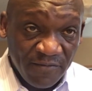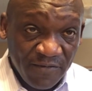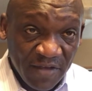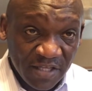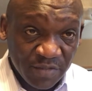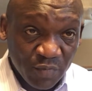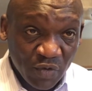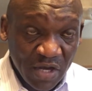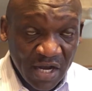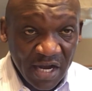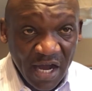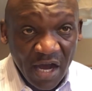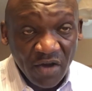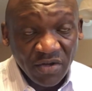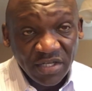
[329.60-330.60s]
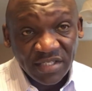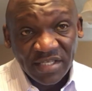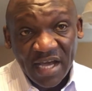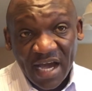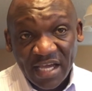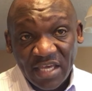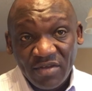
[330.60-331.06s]
Facebook account is
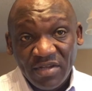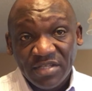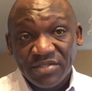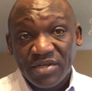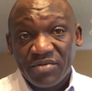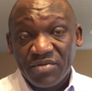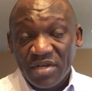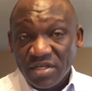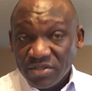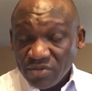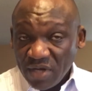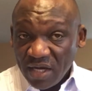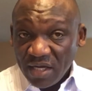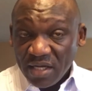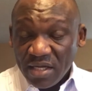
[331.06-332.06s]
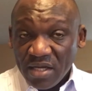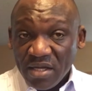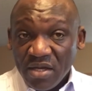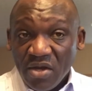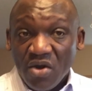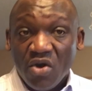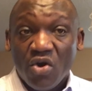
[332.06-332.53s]
Hercules the Realtor,
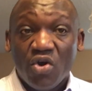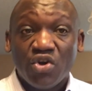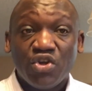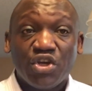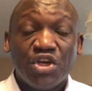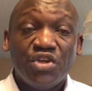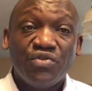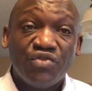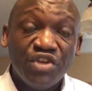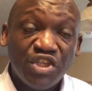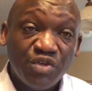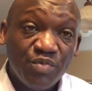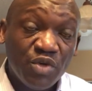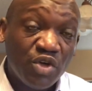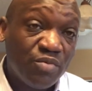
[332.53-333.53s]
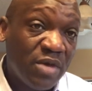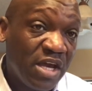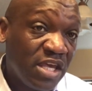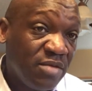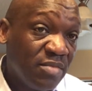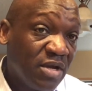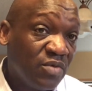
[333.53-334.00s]
or you can reach me on my
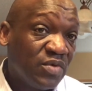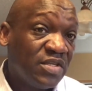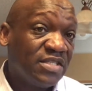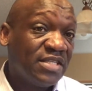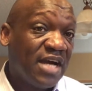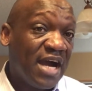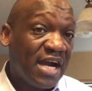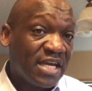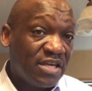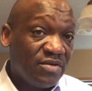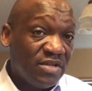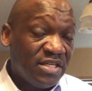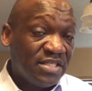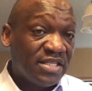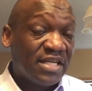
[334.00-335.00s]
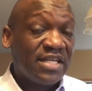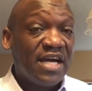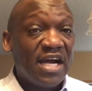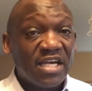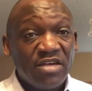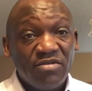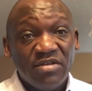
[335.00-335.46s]
email, which is Hercules at
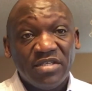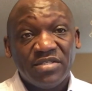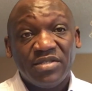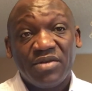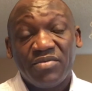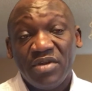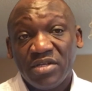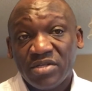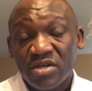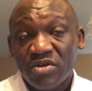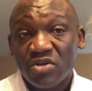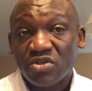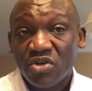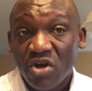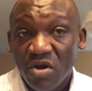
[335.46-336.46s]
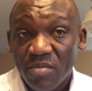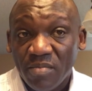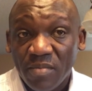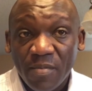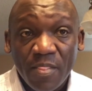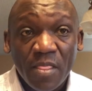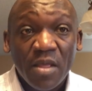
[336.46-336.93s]

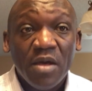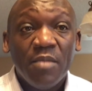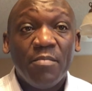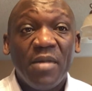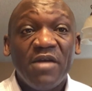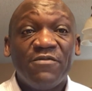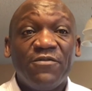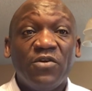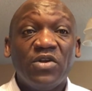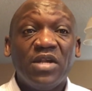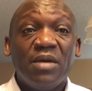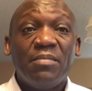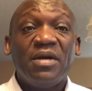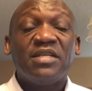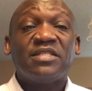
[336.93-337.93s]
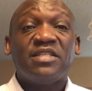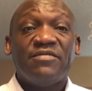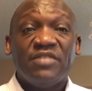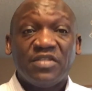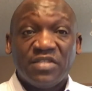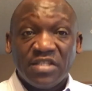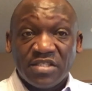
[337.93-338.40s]
HerculesTheRealtor.com. My phone number is
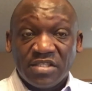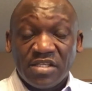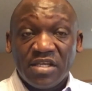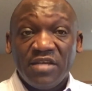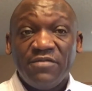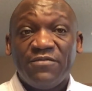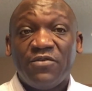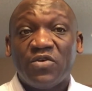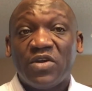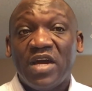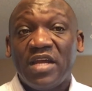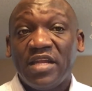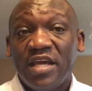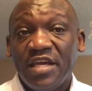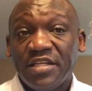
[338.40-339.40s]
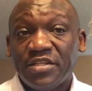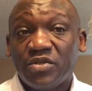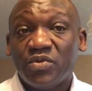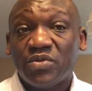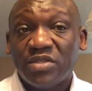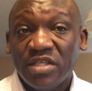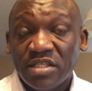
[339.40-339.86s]
763 498
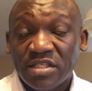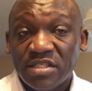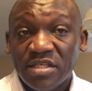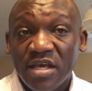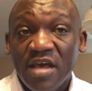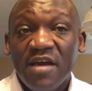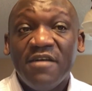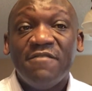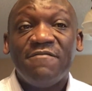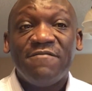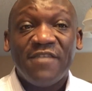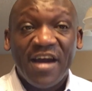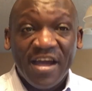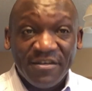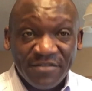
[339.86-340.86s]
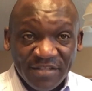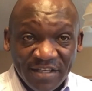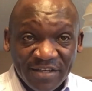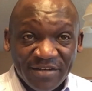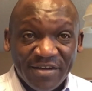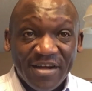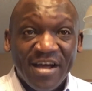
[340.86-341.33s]

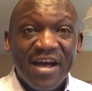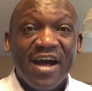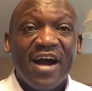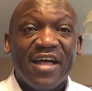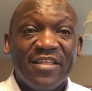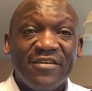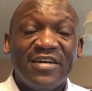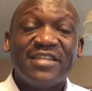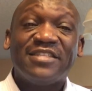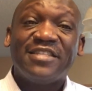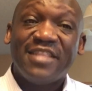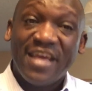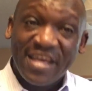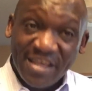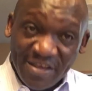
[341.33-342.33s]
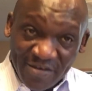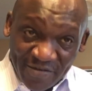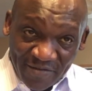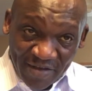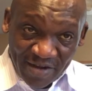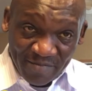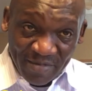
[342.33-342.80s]
2650. Otherwise, thank
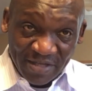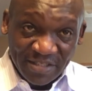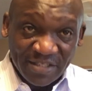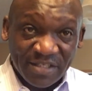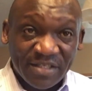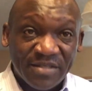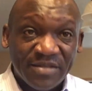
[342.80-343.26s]
you very much.